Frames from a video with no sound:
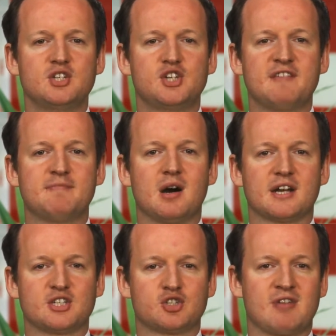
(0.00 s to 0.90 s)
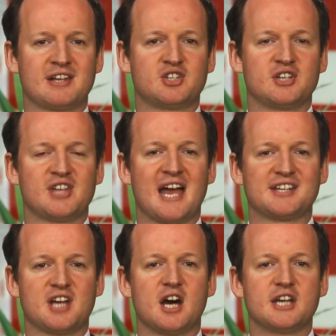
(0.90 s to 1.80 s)
Chief Market Strategist
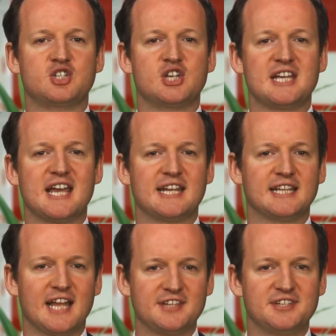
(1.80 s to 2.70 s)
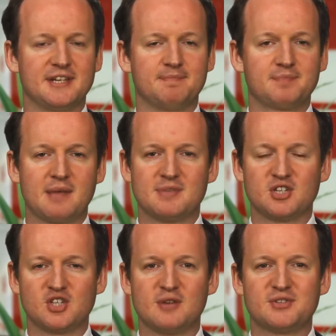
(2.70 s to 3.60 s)
at IG in London.
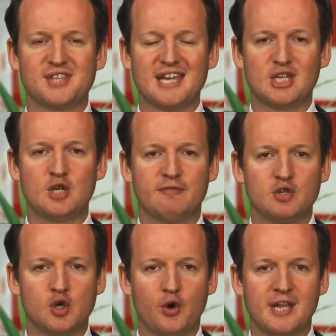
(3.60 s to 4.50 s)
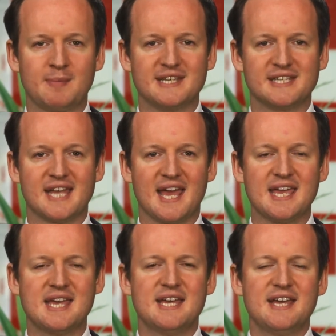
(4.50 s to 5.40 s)
Mr. Jones, thank you for joining me
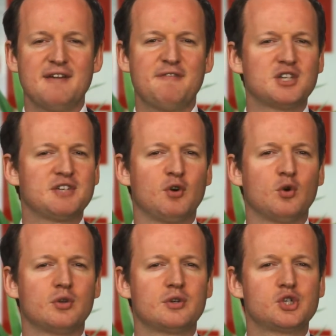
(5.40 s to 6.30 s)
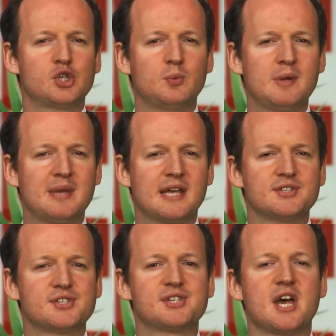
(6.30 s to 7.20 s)
today. First of all, should we be
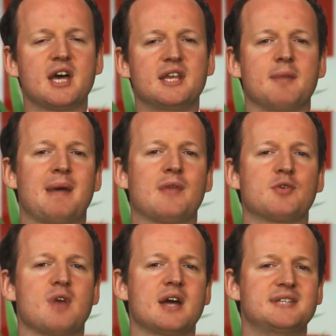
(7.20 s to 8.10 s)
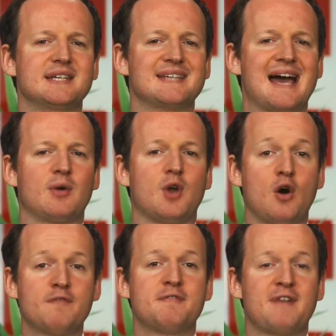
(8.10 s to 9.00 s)
concerned about the writing down
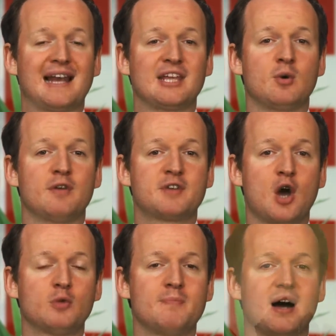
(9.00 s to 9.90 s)
of the value of gold